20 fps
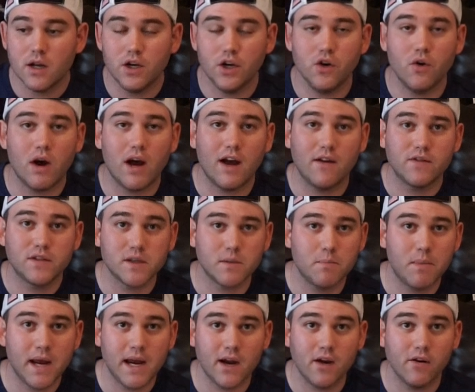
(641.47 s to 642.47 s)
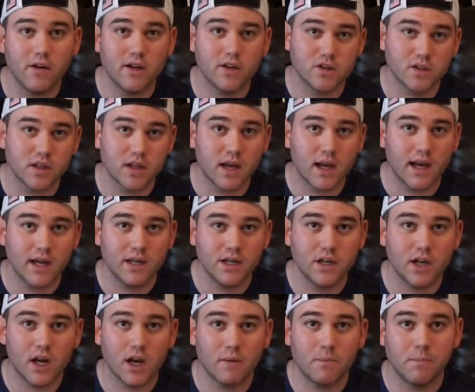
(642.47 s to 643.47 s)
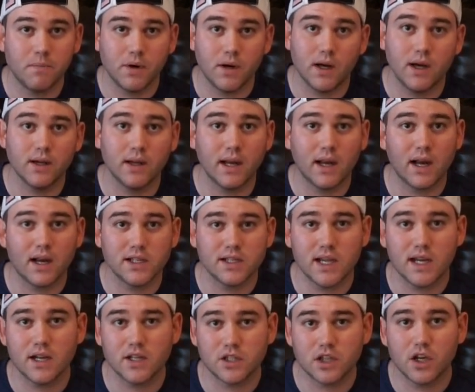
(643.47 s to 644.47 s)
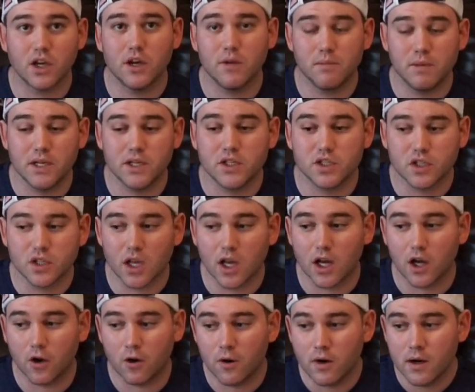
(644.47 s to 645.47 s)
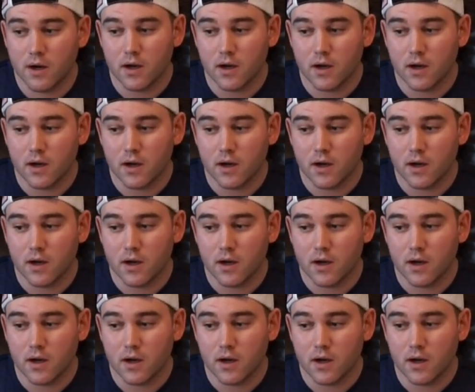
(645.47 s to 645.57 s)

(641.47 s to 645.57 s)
You know, I have some pairings lined up, but like I said, it's going to be slow.